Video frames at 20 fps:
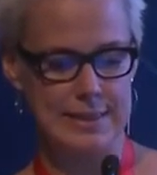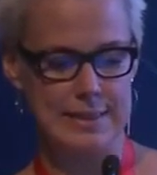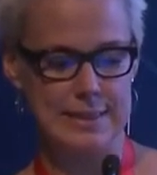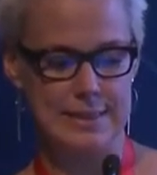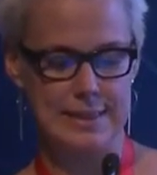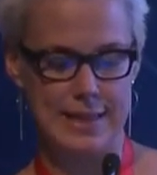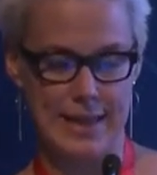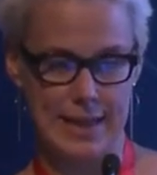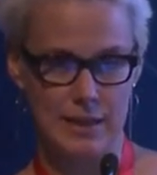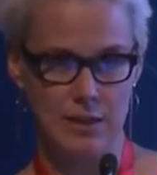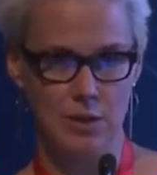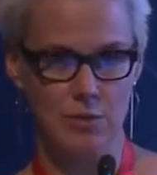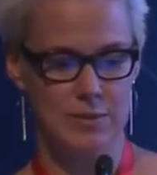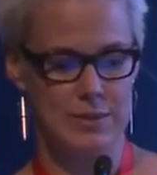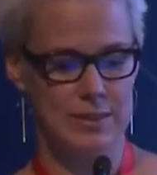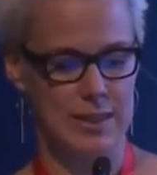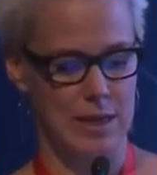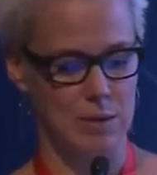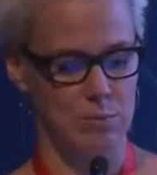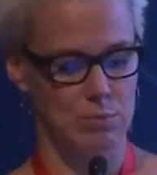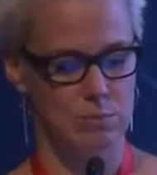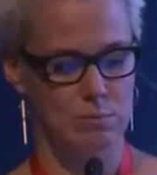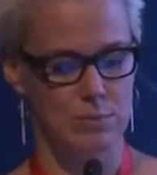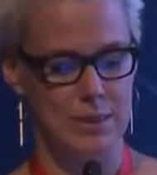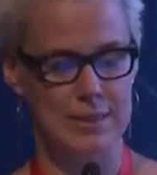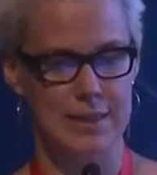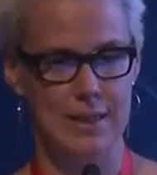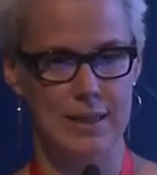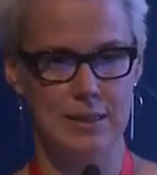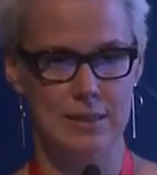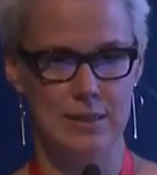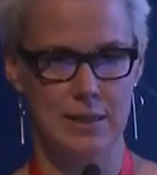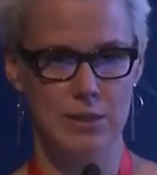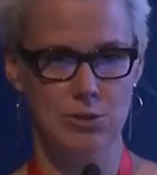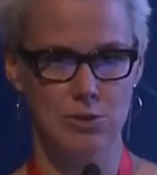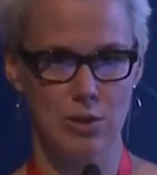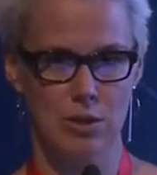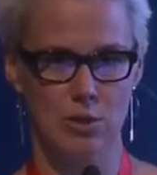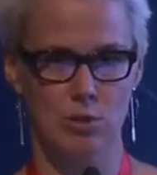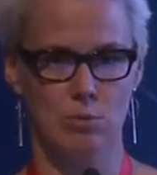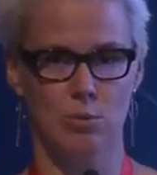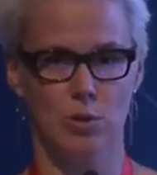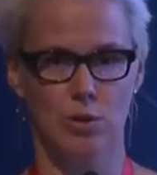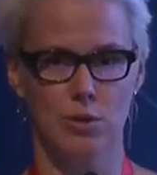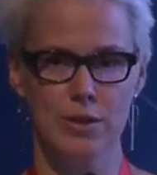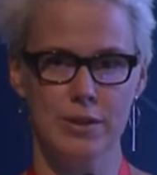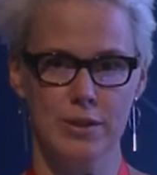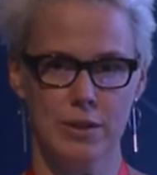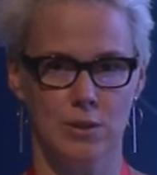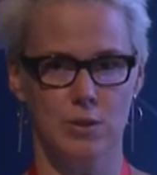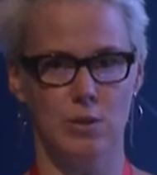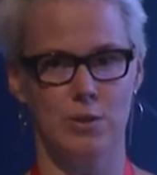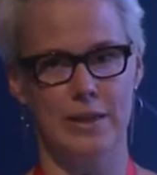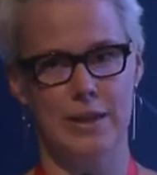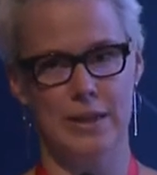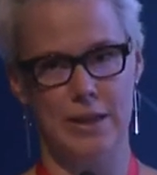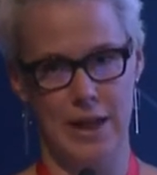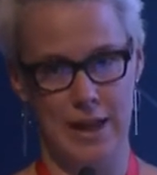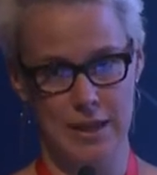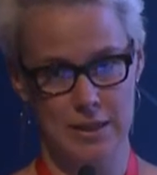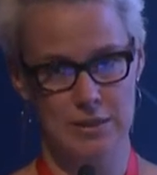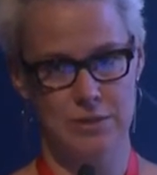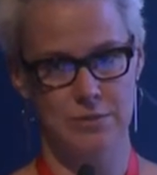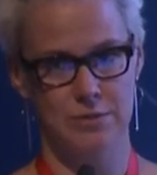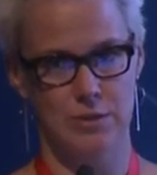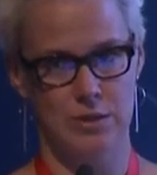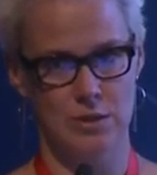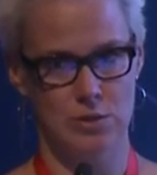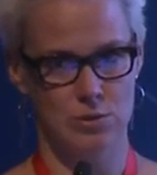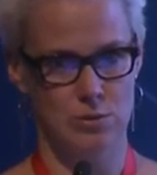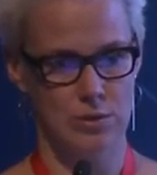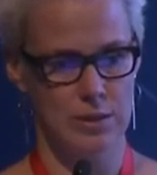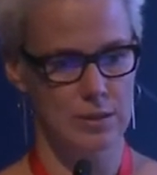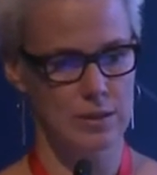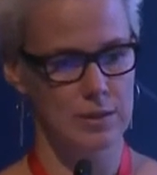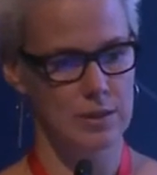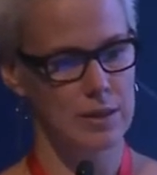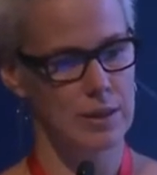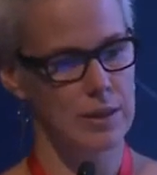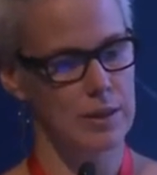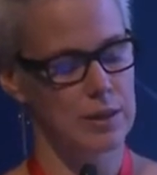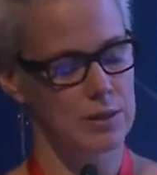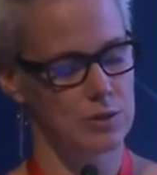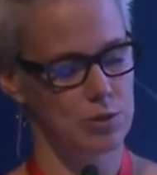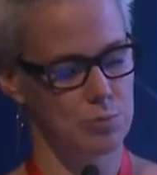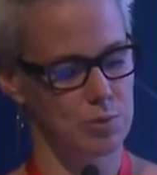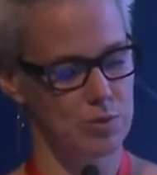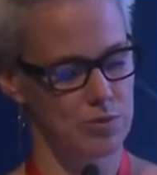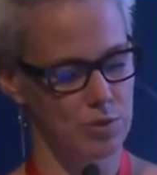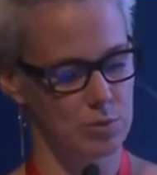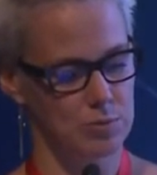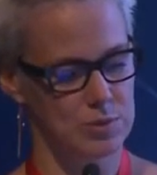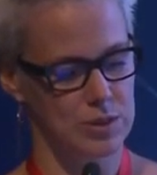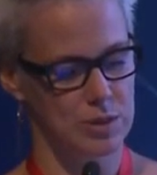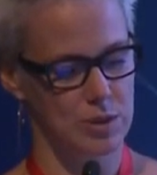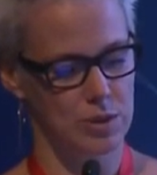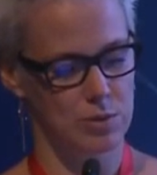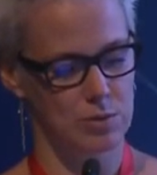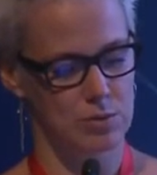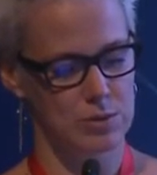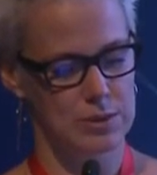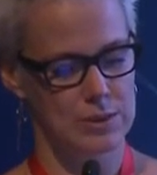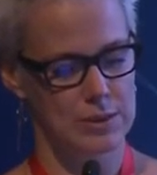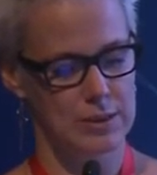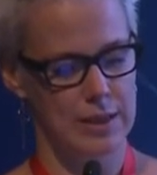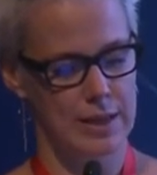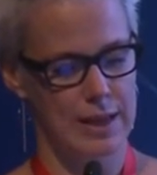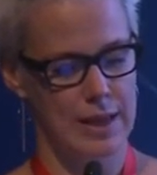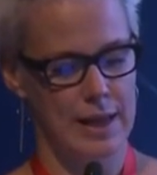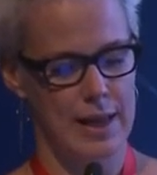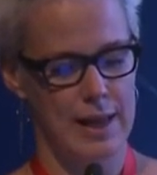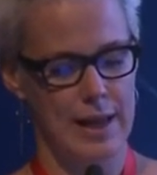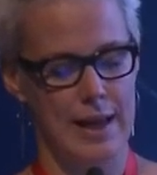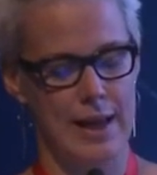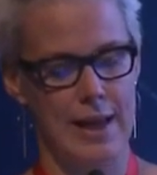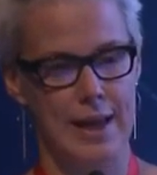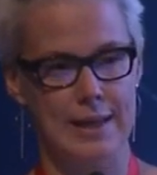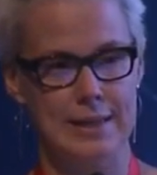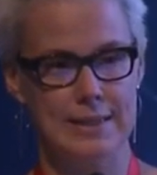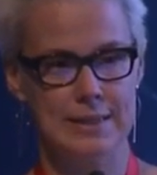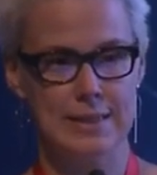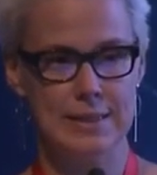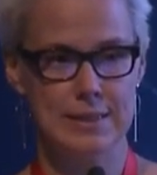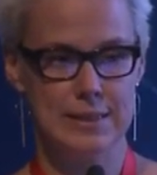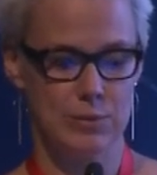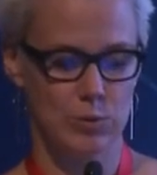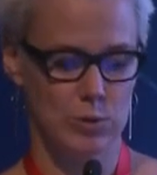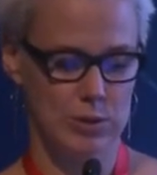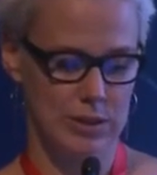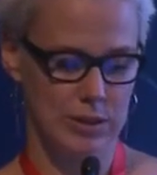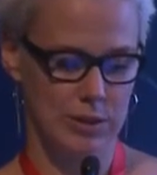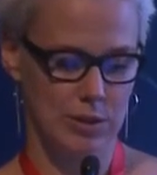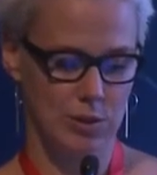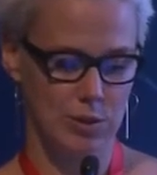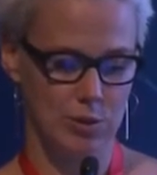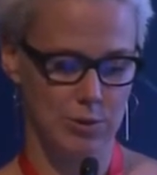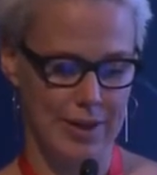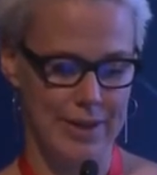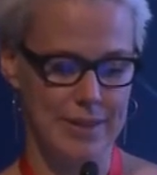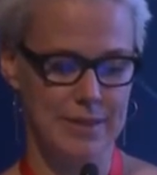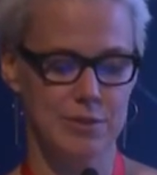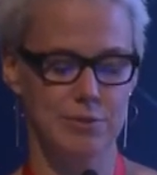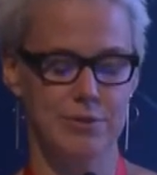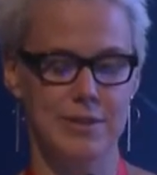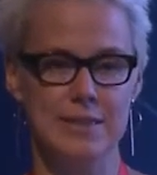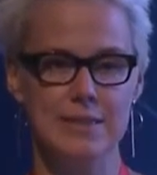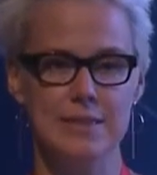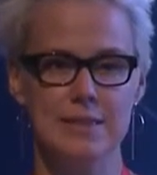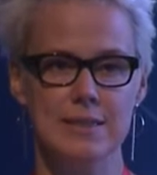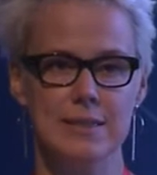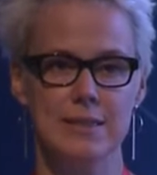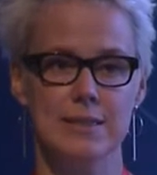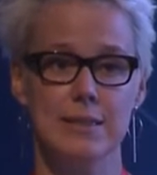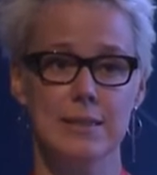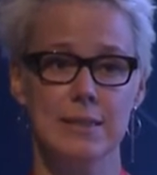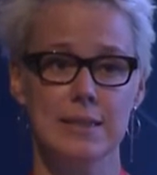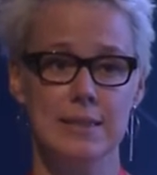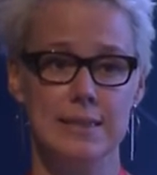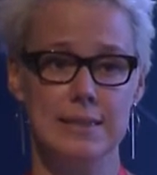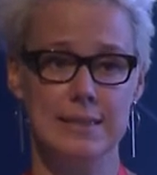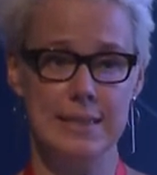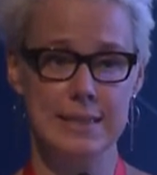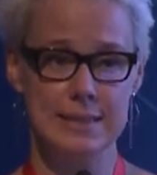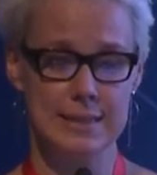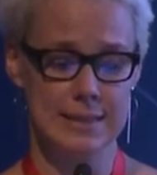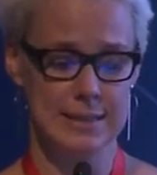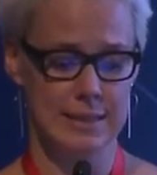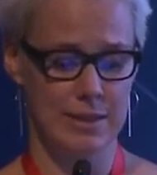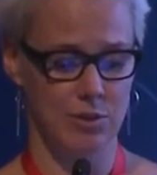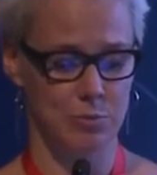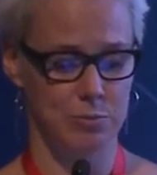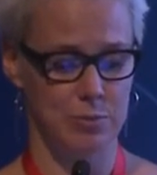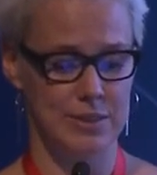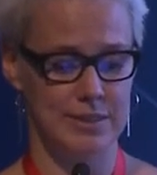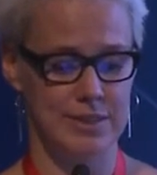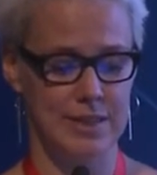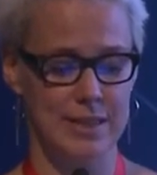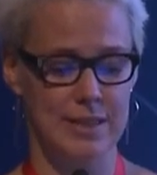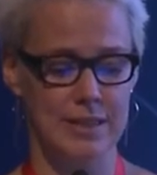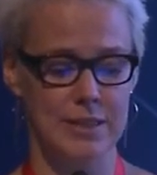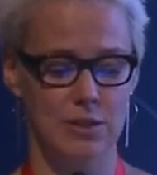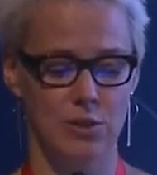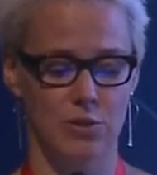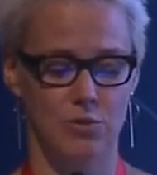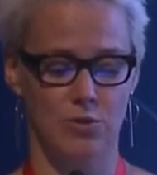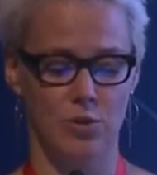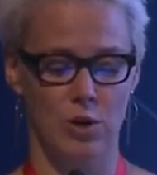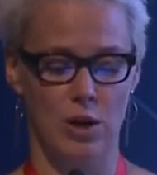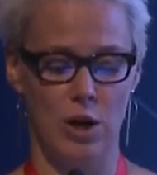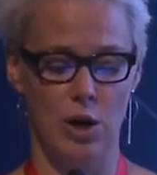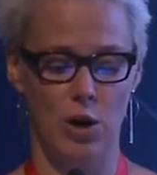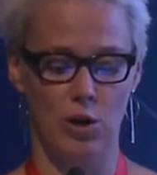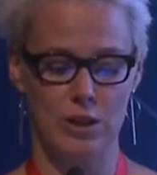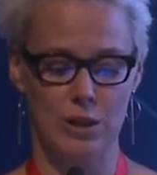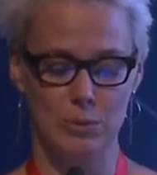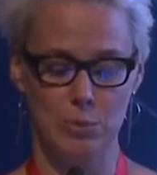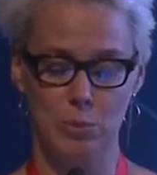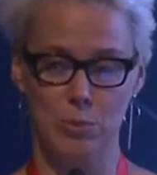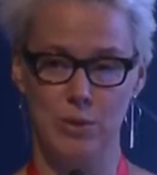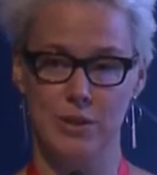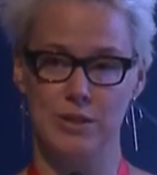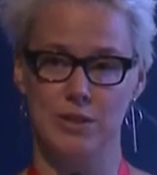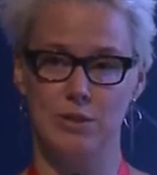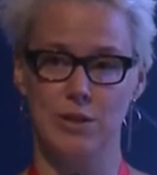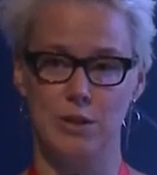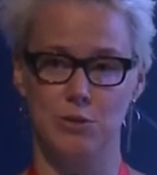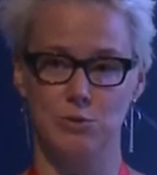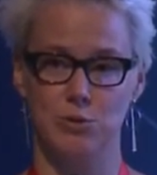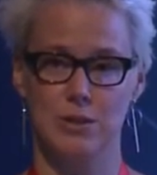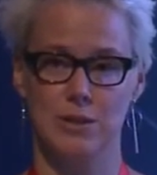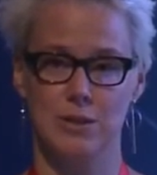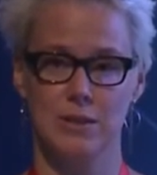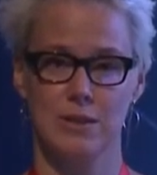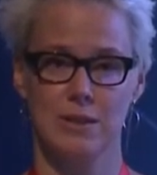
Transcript: 10 of them modeled insulin on board, or active insulin, to perform the dose, and it was a great risk, 67% of inappropriate dose.